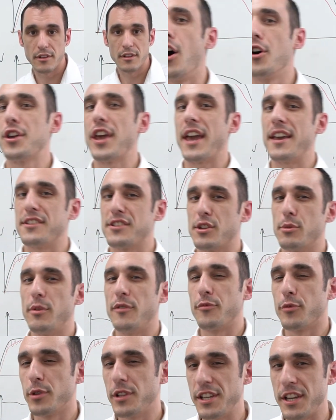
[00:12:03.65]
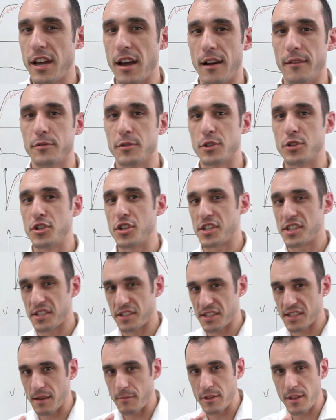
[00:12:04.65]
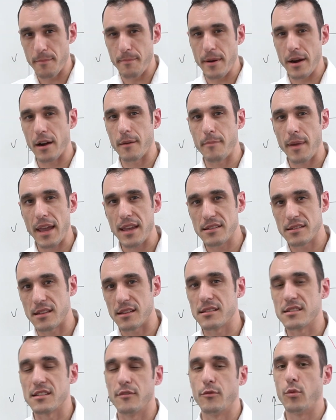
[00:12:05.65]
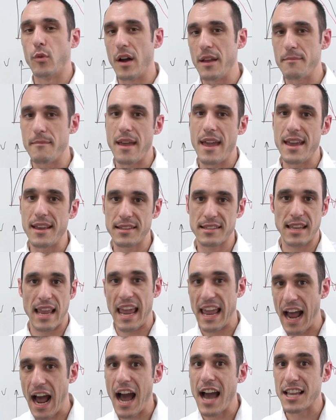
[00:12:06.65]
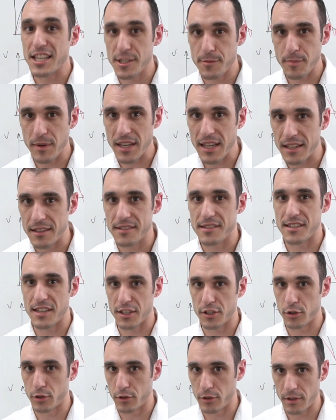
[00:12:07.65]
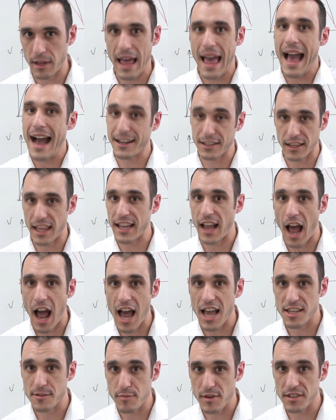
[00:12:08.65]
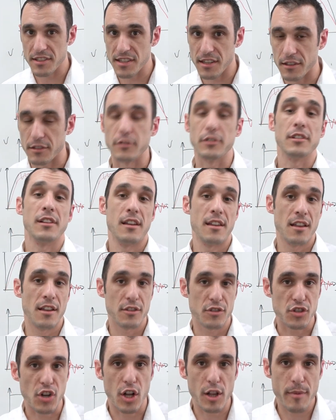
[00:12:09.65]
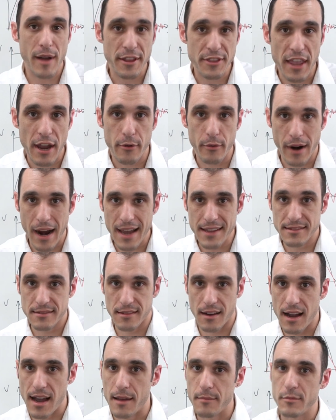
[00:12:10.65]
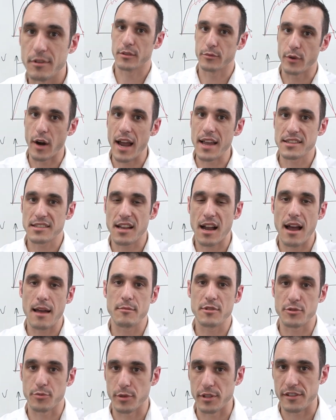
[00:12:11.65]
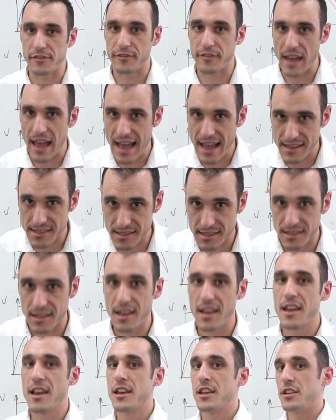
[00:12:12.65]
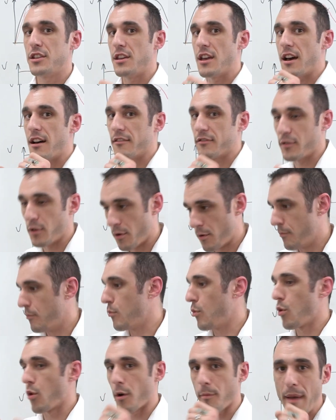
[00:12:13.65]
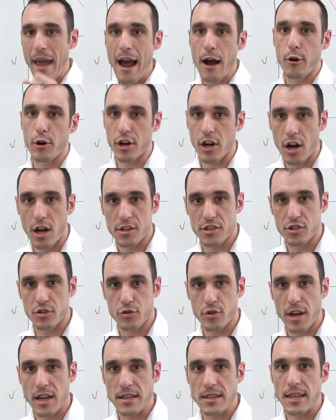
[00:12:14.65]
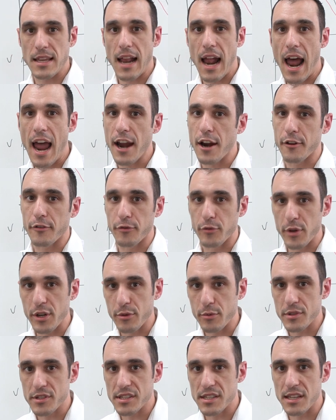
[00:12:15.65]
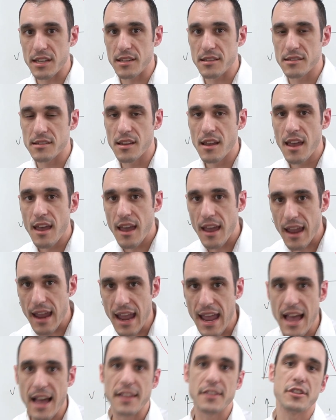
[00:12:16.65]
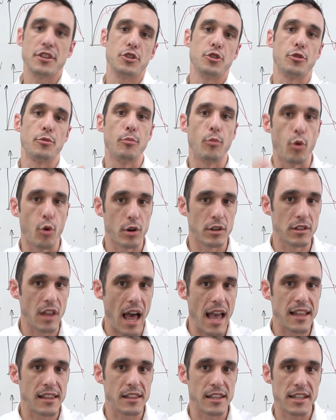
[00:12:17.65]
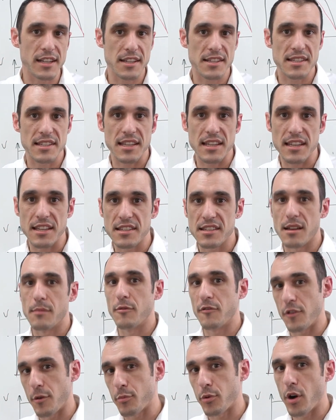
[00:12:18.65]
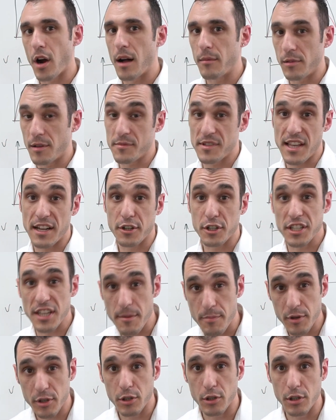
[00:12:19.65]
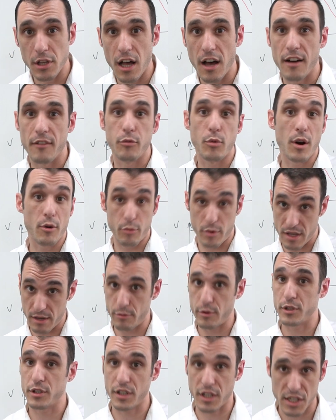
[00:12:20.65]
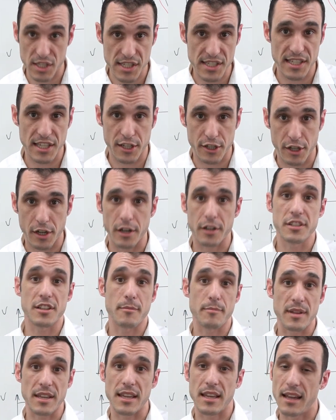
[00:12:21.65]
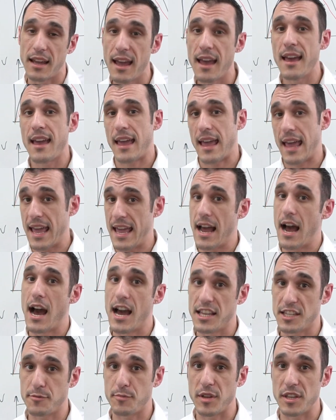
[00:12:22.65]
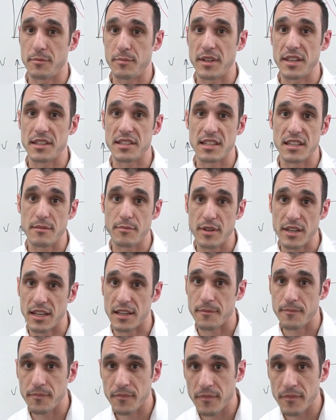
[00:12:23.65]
Okay, so we've really covered just some of the bare basics of what makes a high-speed signal act like a high-speed signal. It's all about that rise time. The rise time is really fast, you have more power concentrated at higher frequencies, and you're more likely to see some of the problems that are typical of what we would consider to be a high speed PCB.